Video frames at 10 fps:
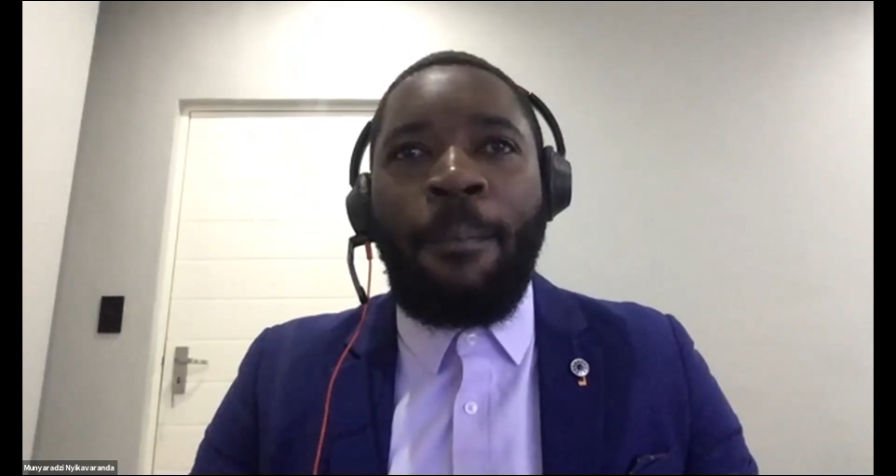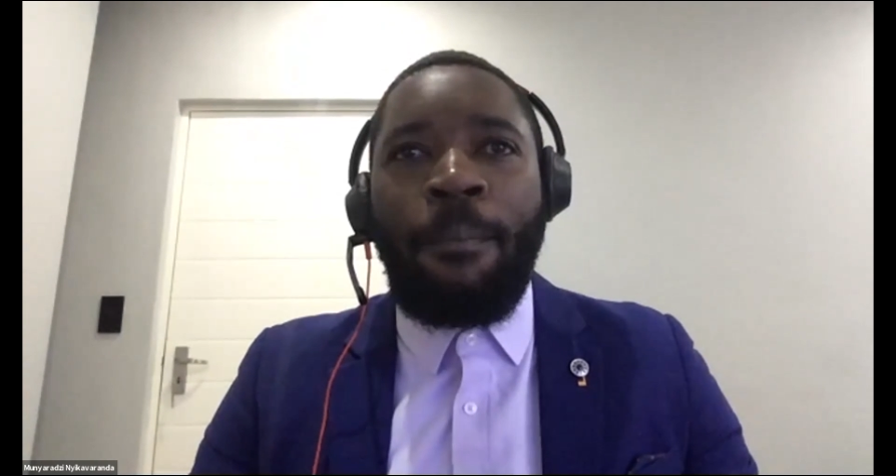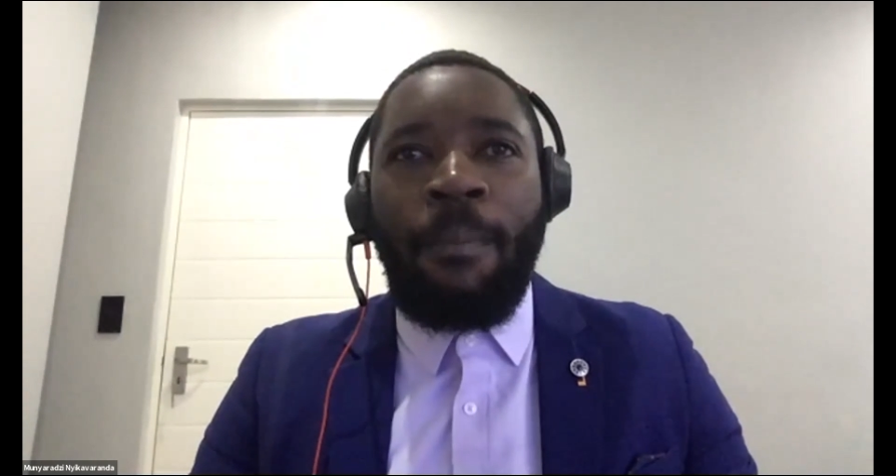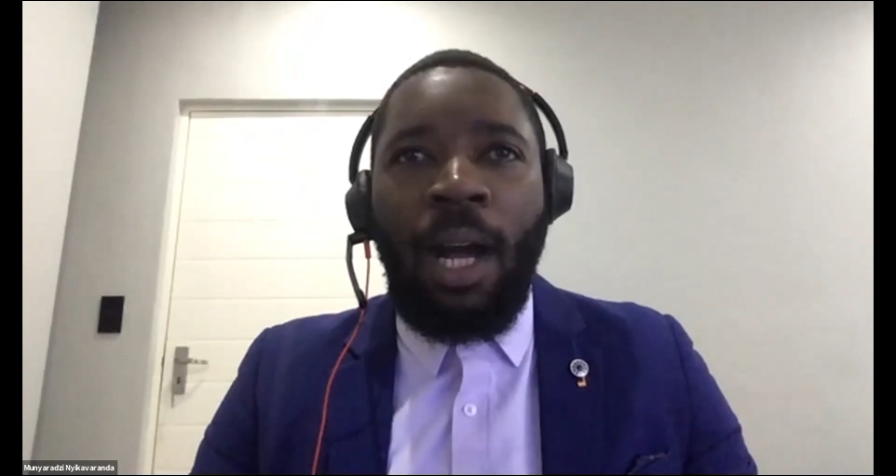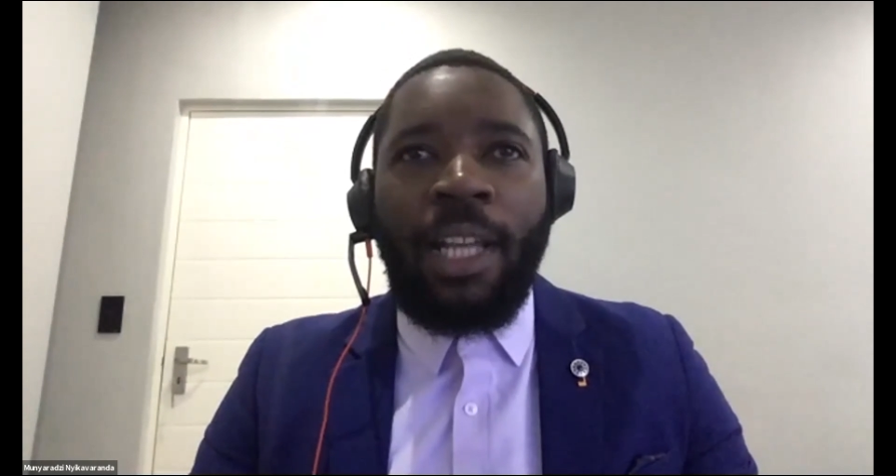
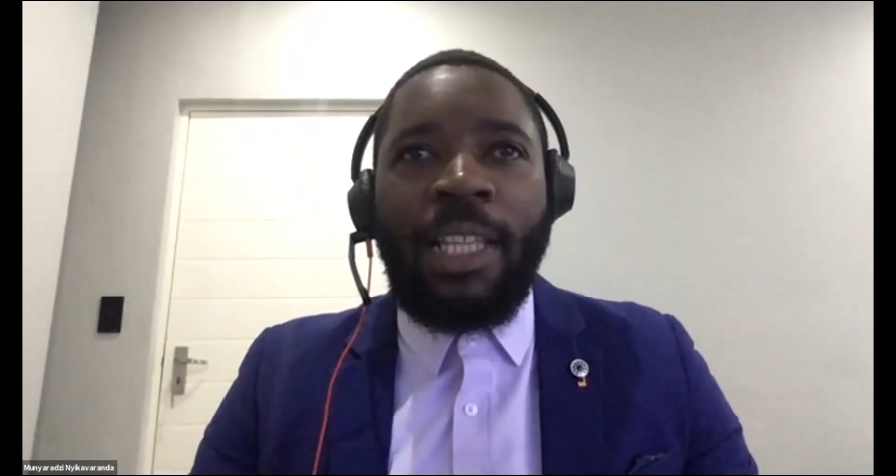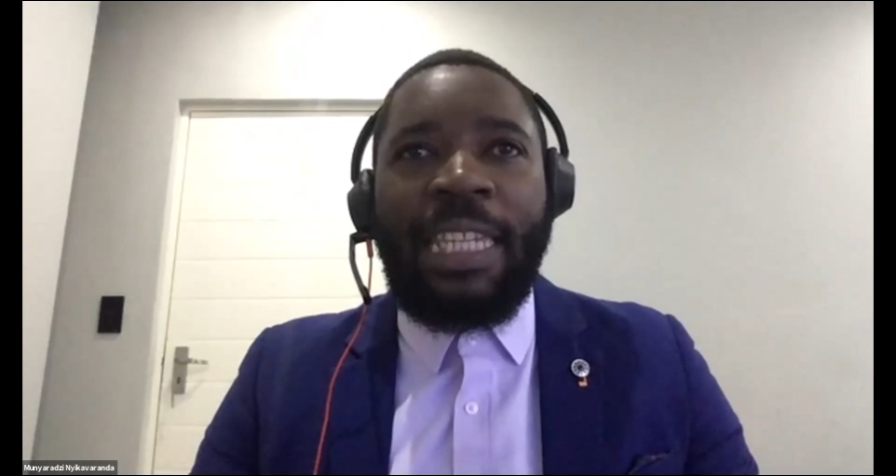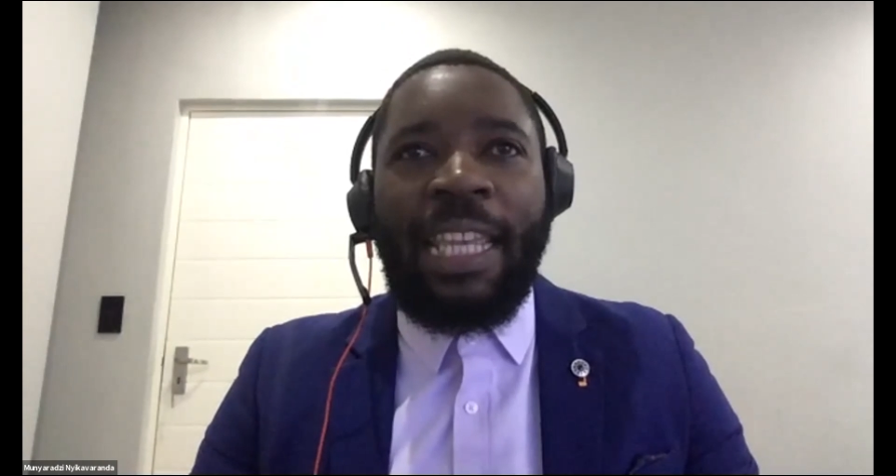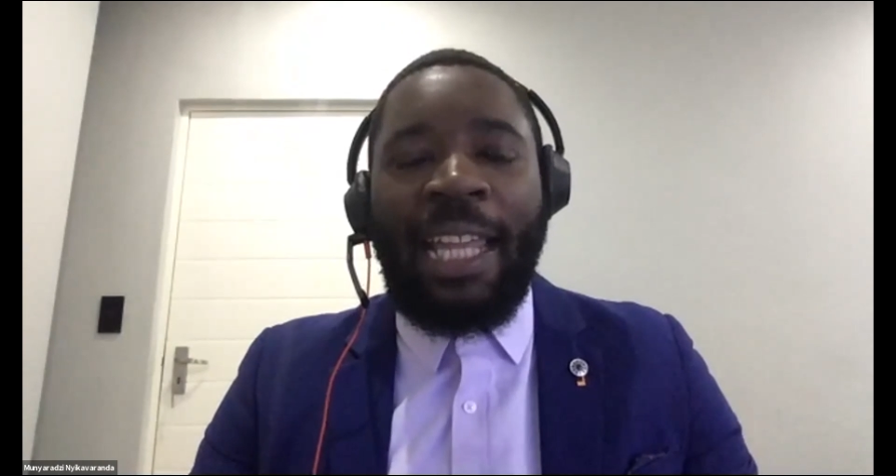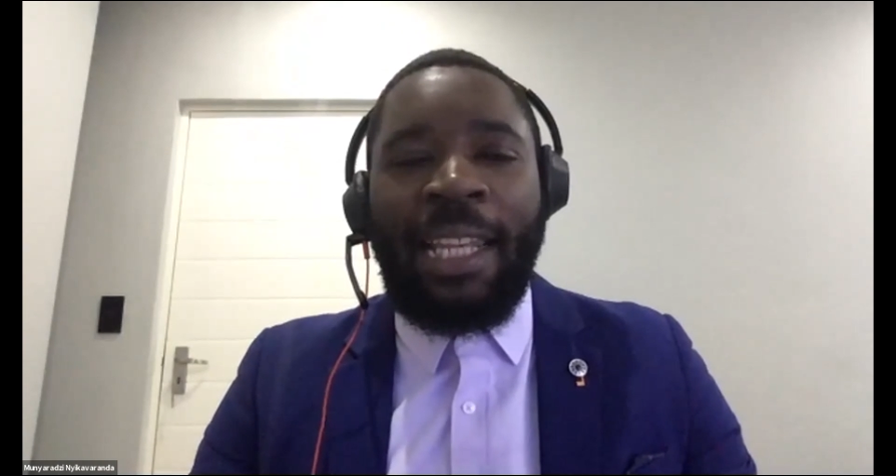
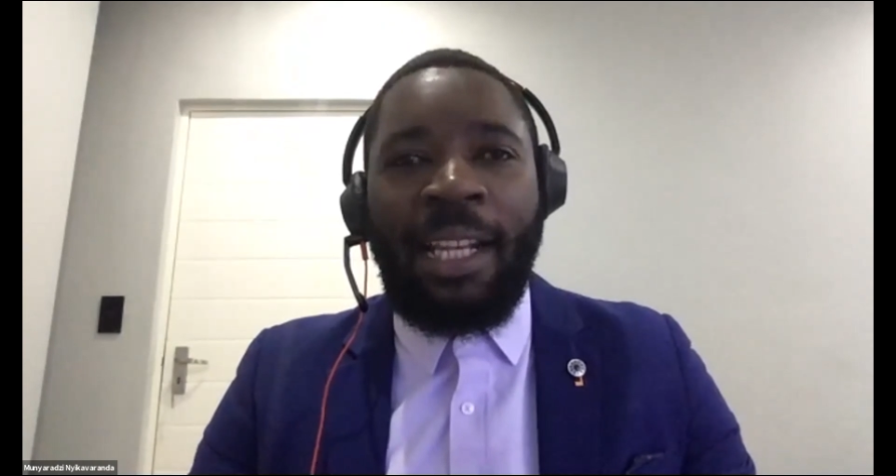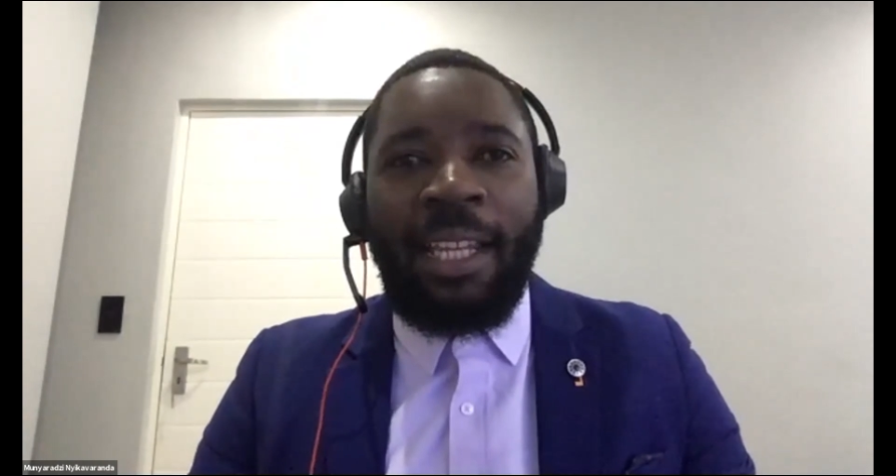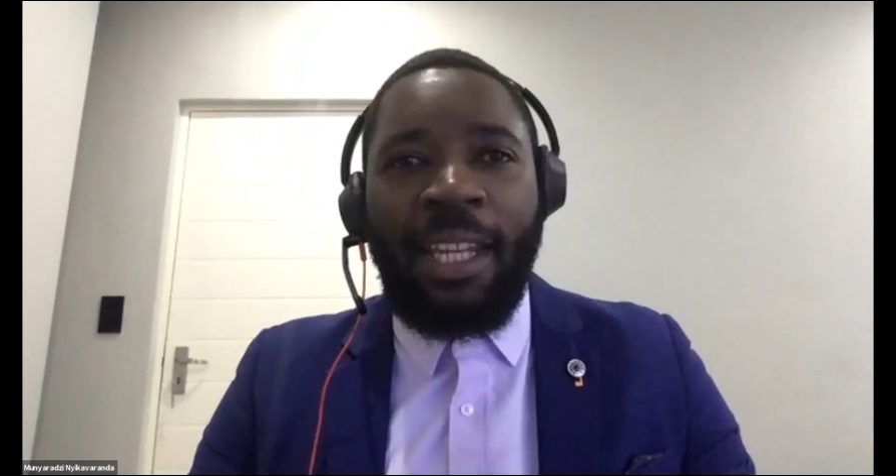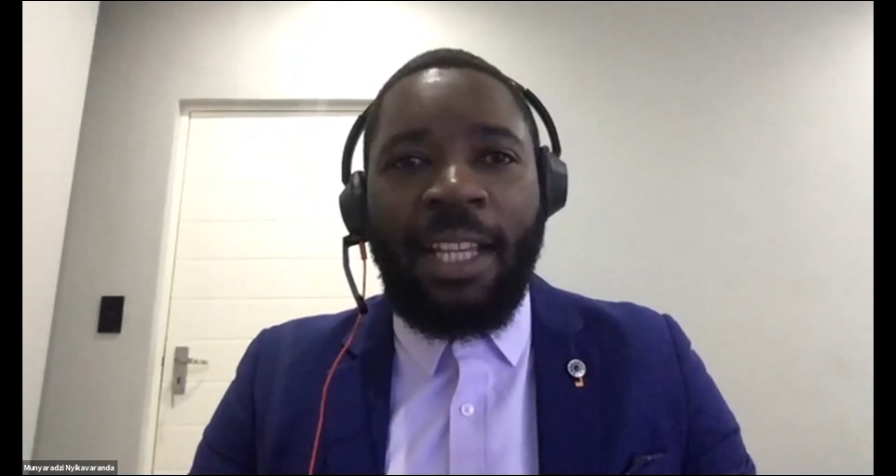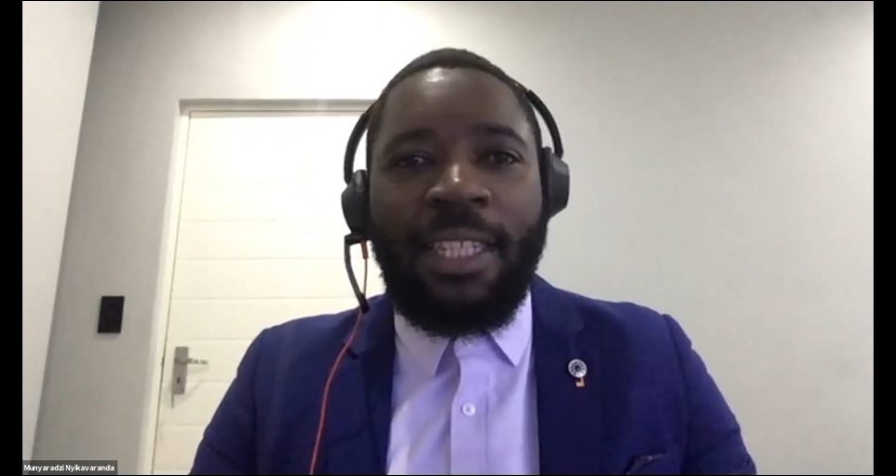marketing
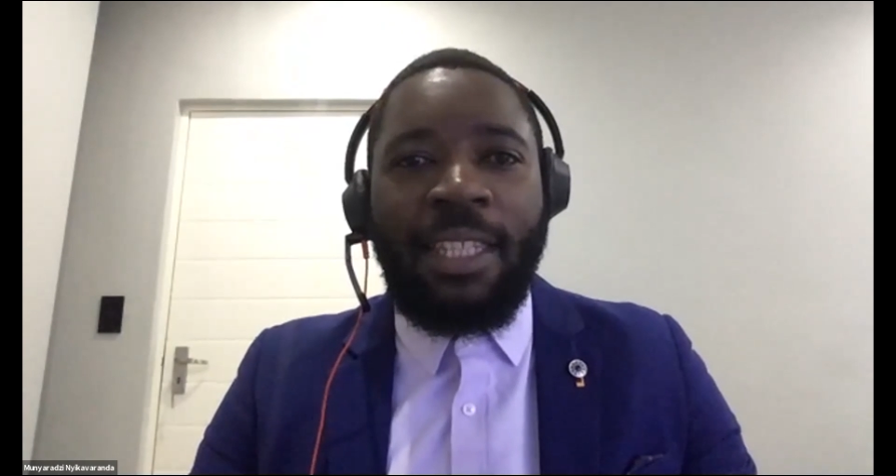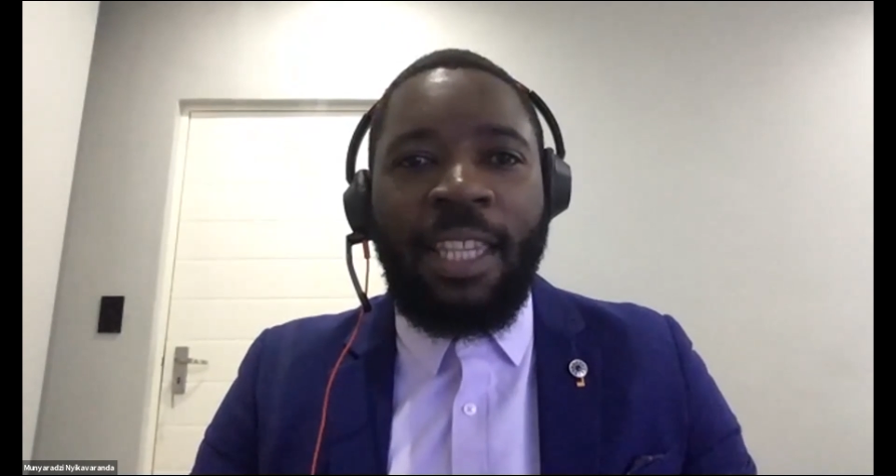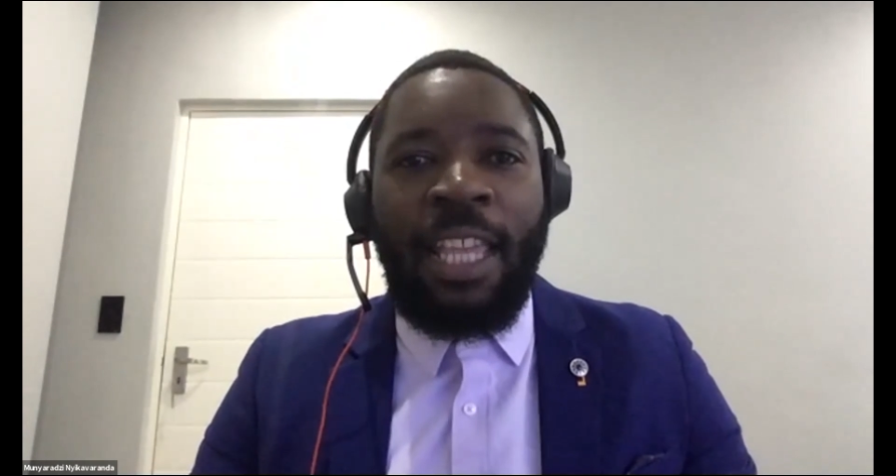analytics